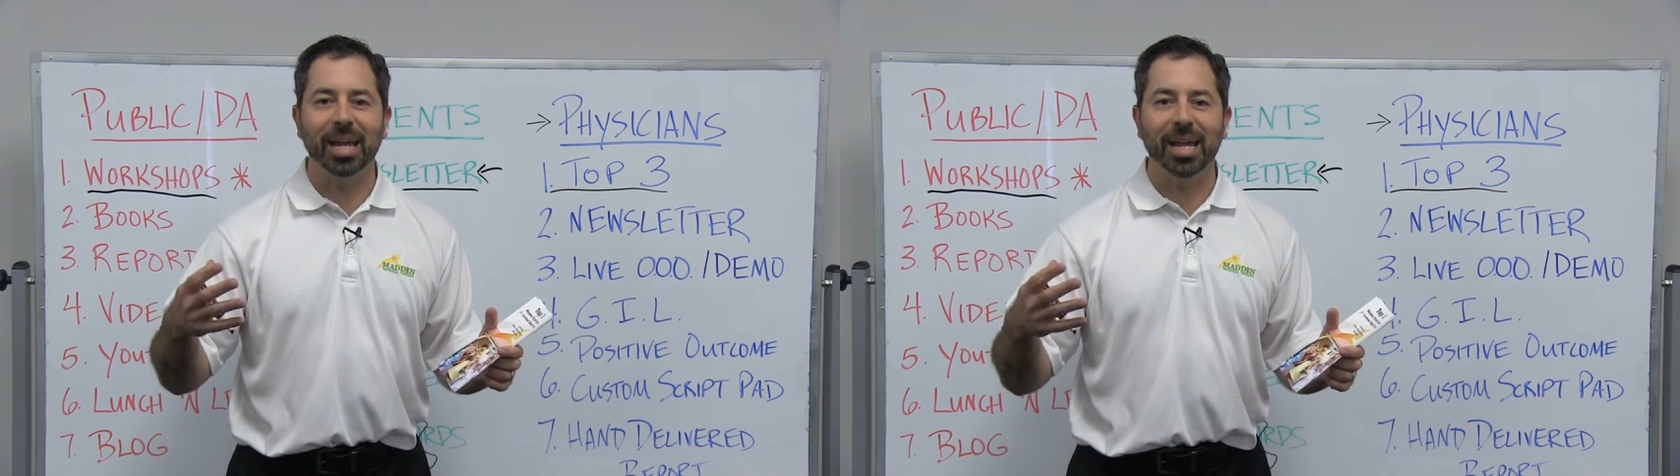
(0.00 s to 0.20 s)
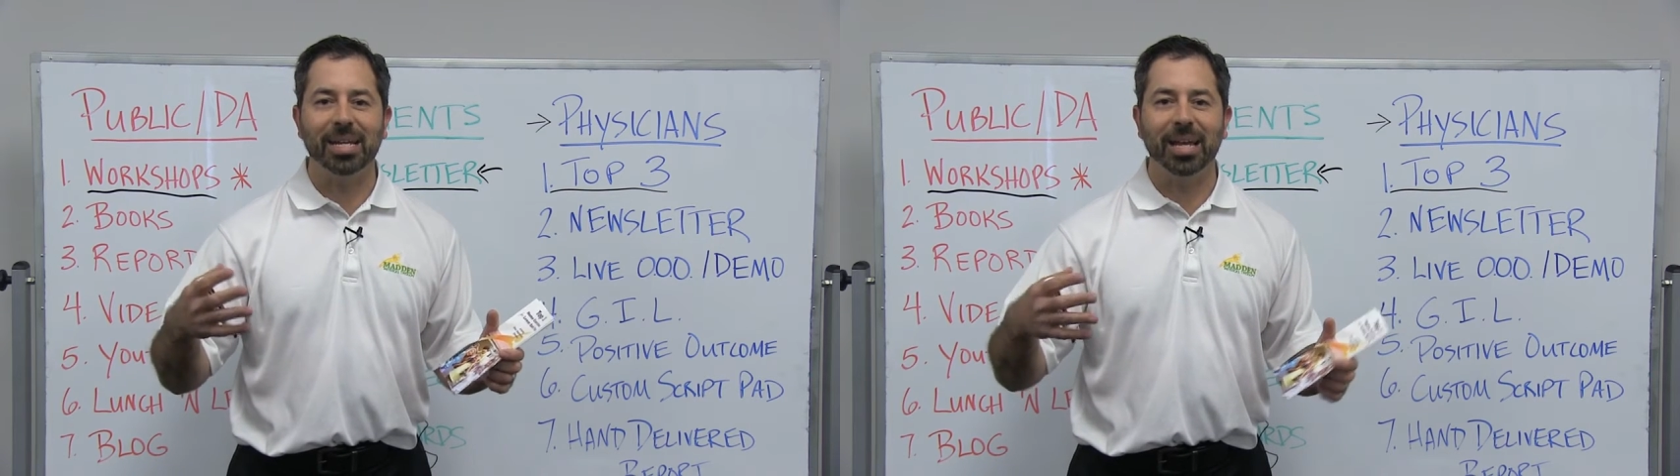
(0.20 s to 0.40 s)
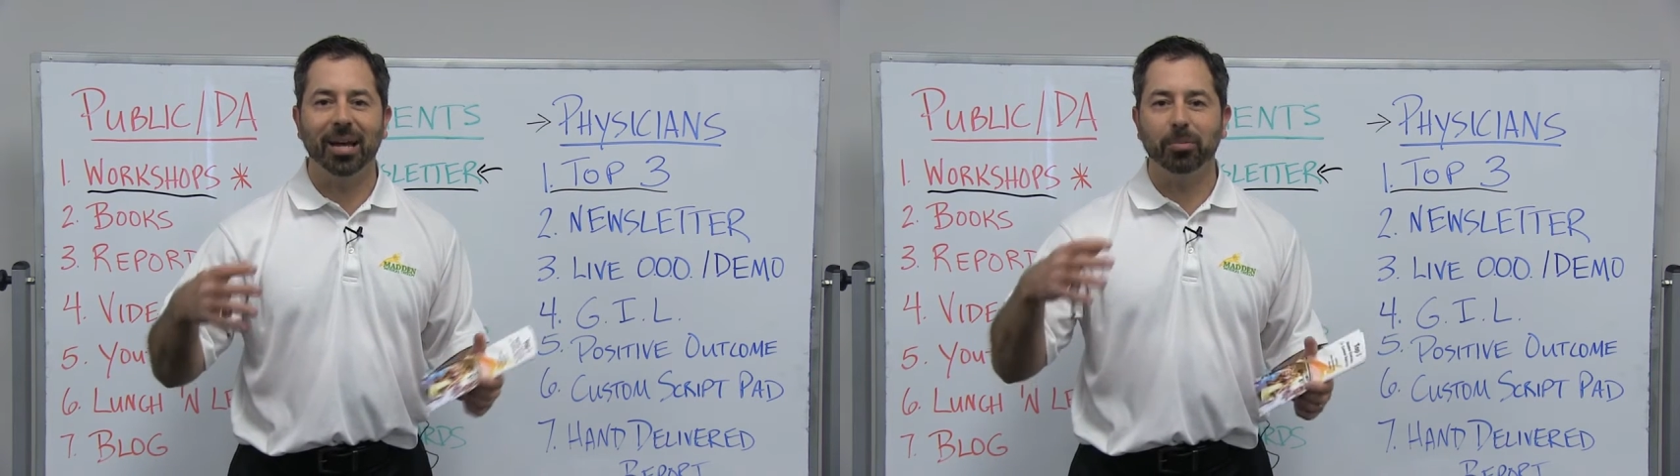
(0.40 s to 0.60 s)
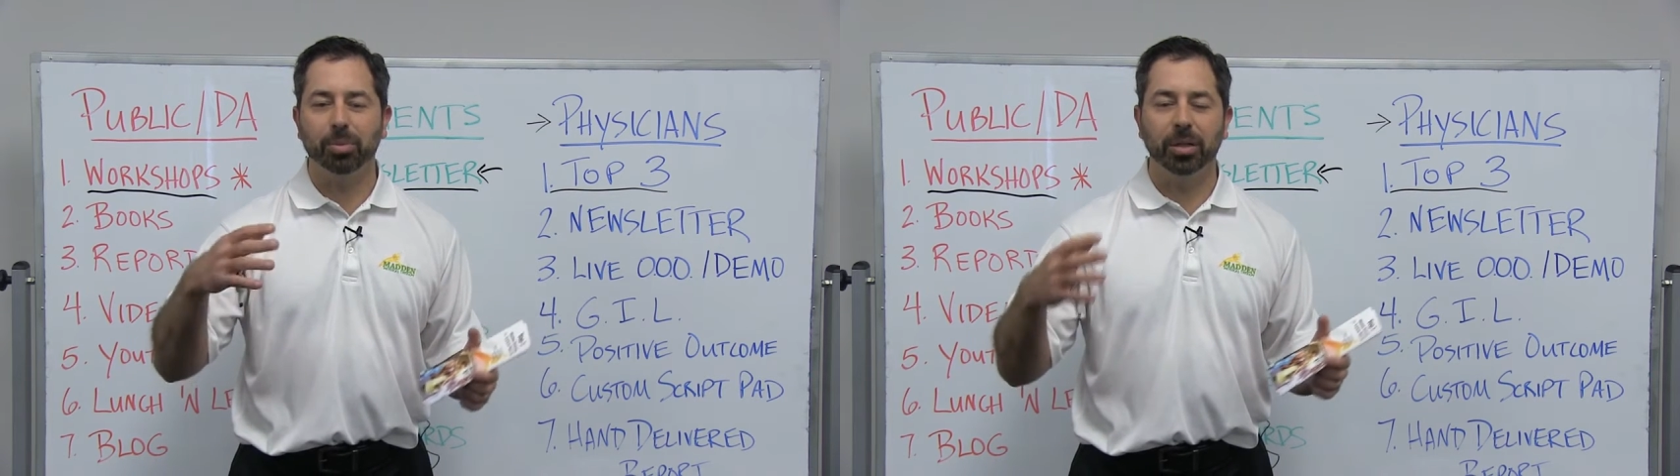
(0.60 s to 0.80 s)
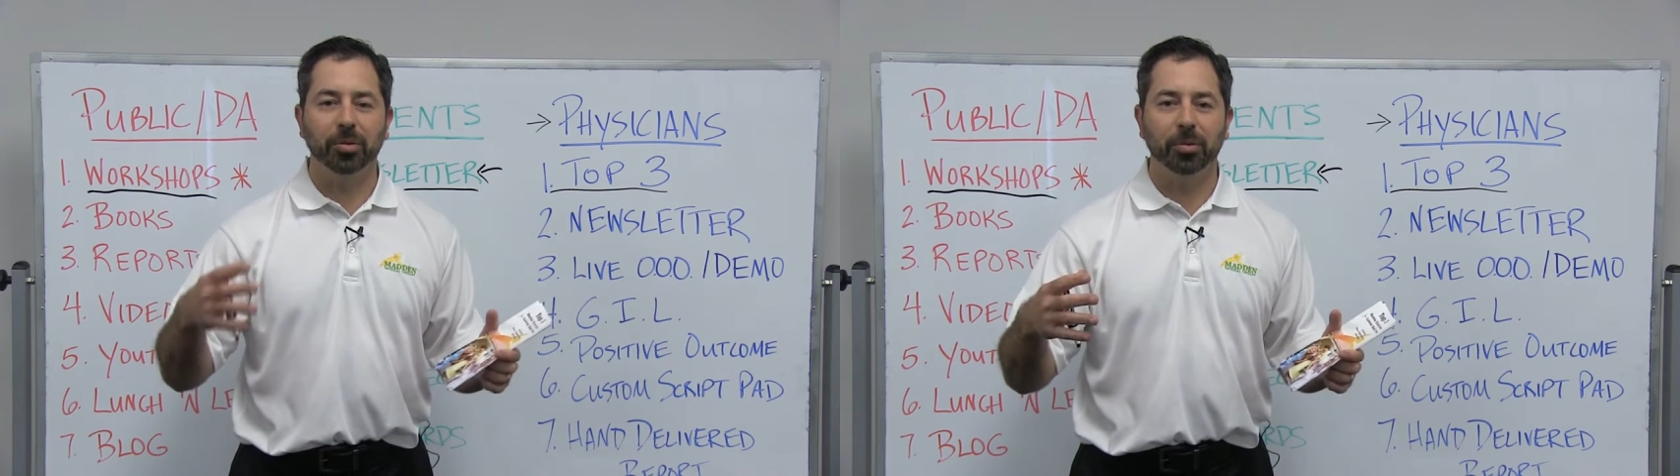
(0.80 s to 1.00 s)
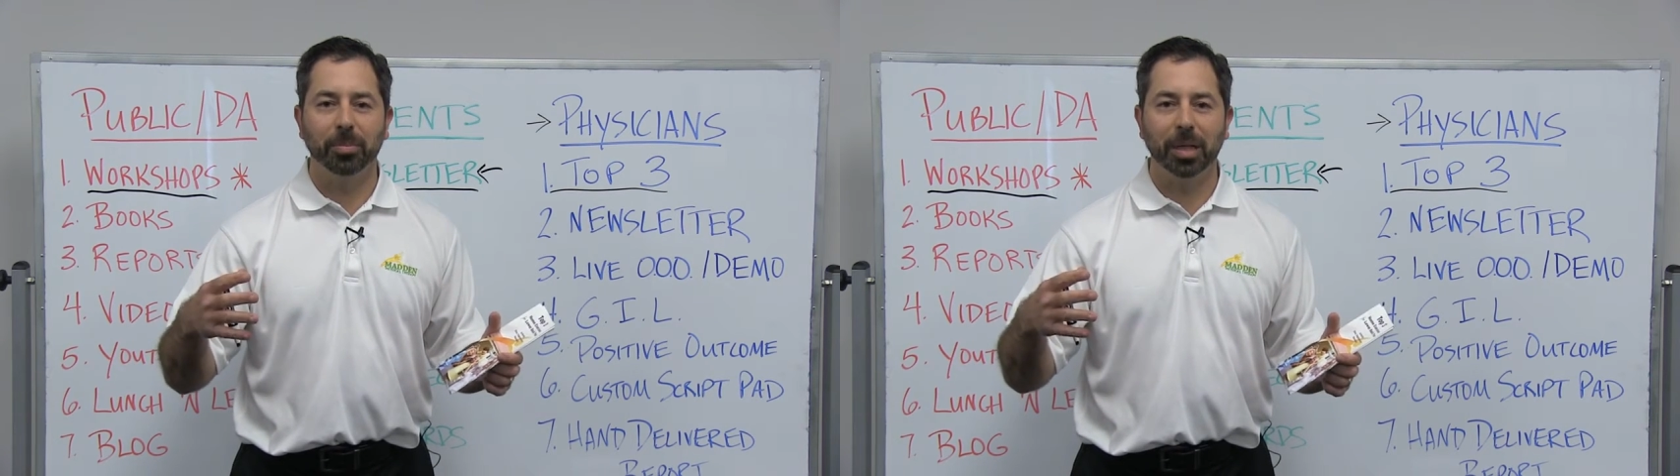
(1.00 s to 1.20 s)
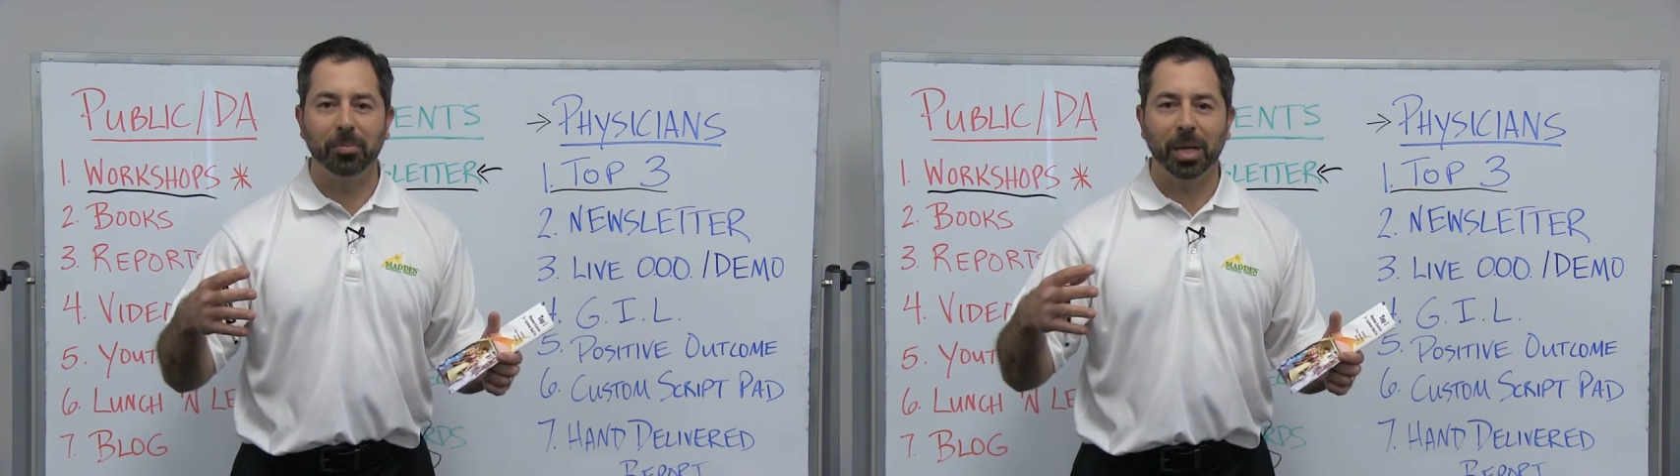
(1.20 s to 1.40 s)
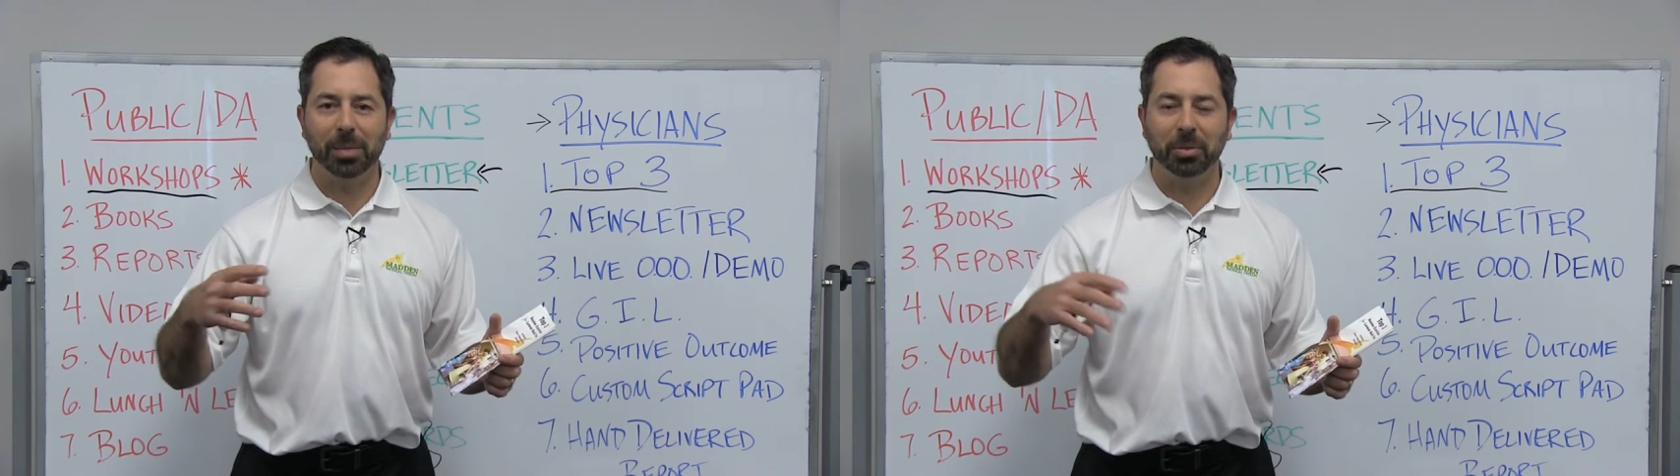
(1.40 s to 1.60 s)
handout printed on
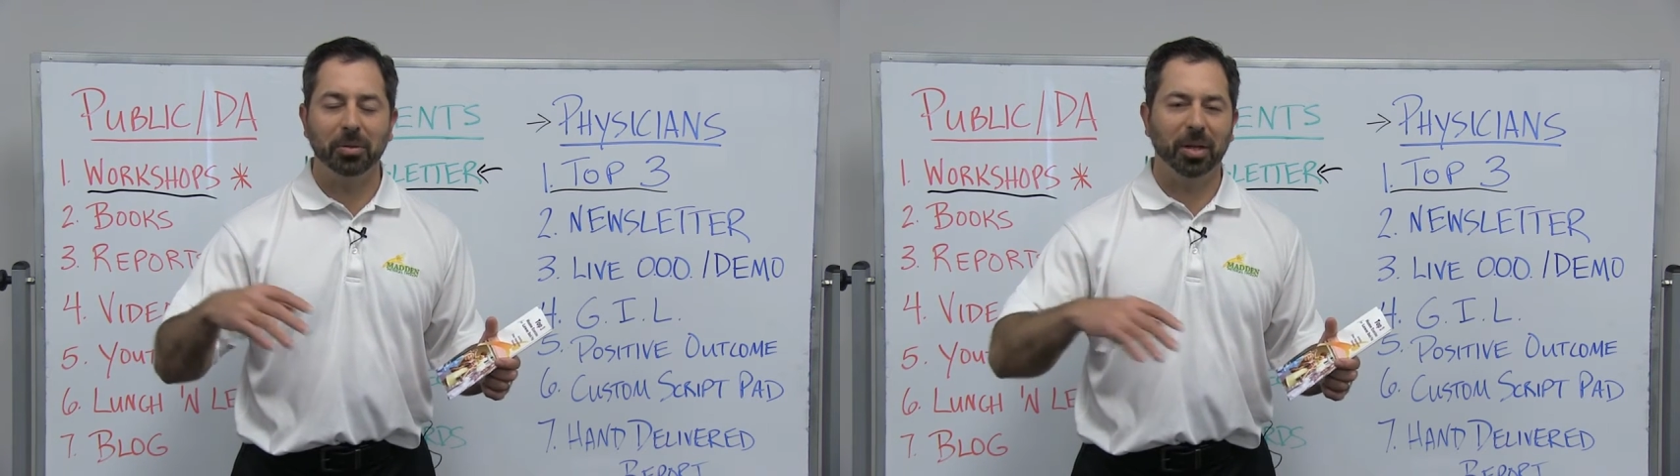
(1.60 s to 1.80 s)
pink paper.